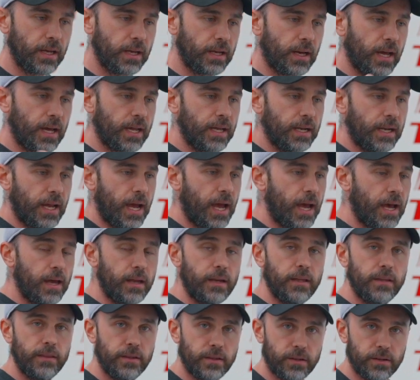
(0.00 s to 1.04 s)
and I can
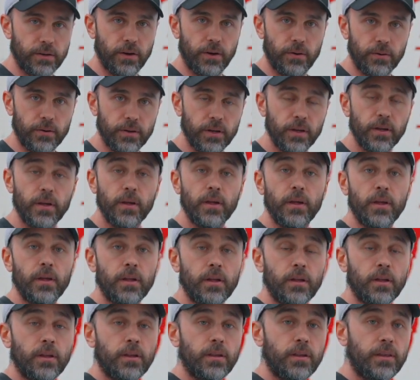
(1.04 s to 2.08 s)
add in the Coke.
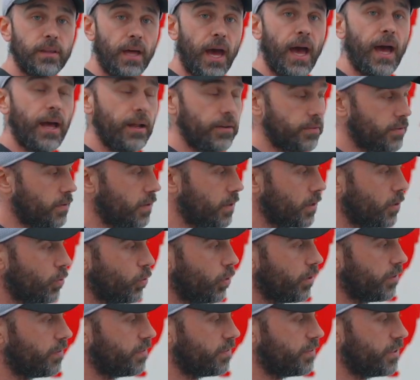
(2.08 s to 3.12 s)
That
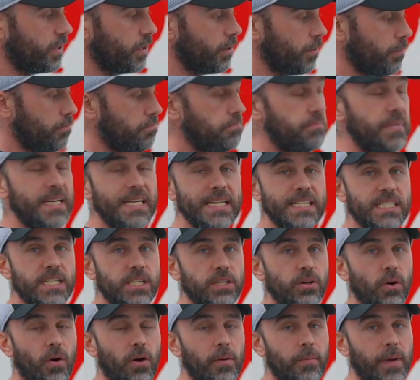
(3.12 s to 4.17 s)
will still meet
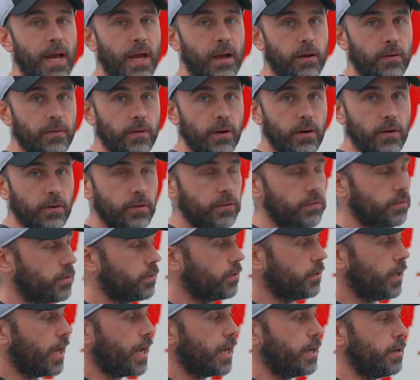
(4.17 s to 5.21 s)
your macros
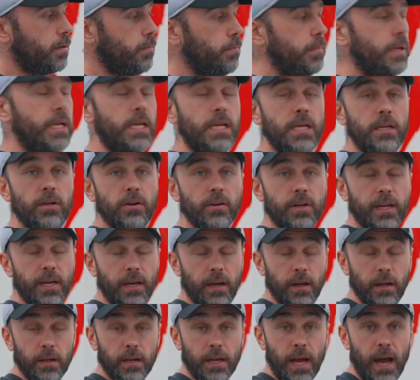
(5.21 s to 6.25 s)
and meet your
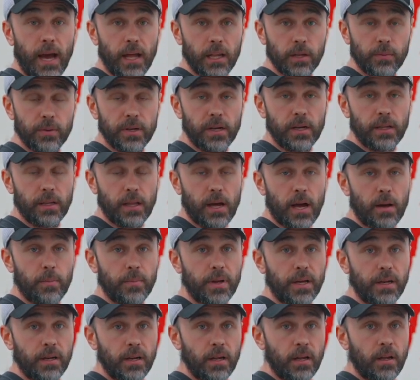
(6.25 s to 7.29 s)
calorie
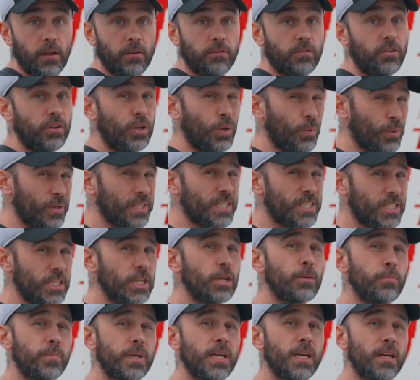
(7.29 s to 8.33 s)
allotment, so you will
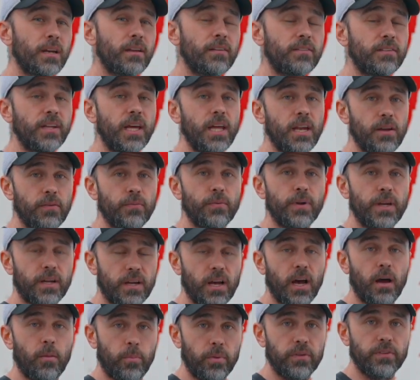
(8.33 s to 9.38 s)
still be in a state of
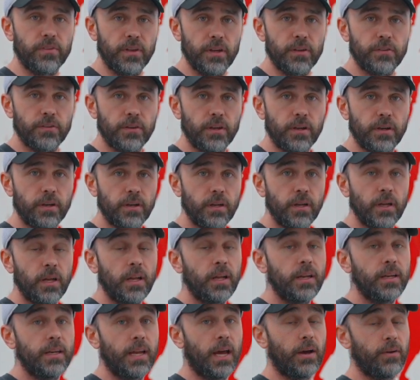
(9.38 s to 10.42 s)
recomposition.
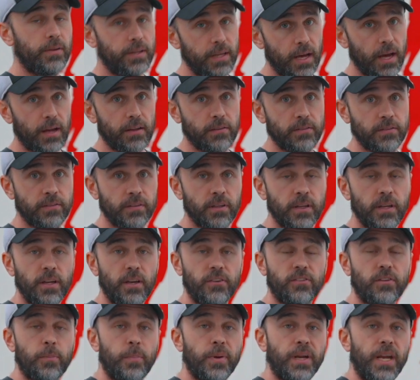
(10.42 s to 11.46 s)
Now, yes,
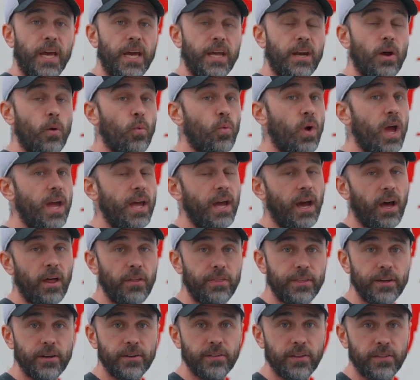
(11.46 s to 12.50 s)
is the banana way
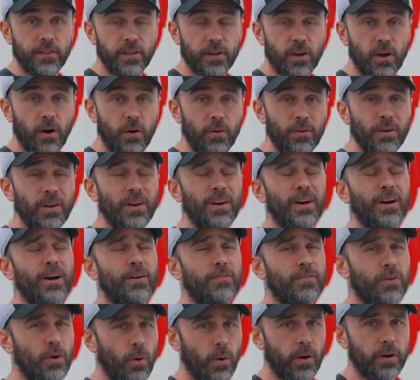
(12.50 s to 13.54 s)
healthier than the Coke?
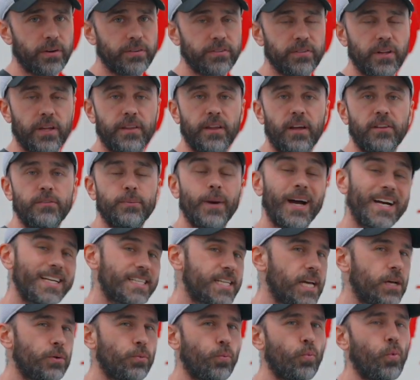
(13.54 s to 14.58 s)
Of course. And that's why I
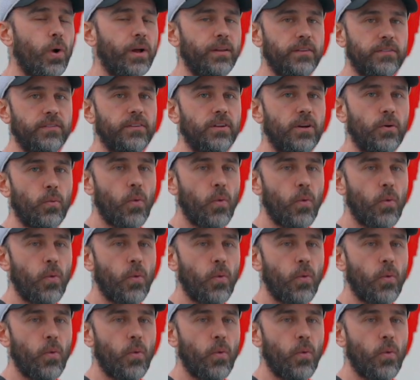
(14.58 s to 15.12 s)
said once in a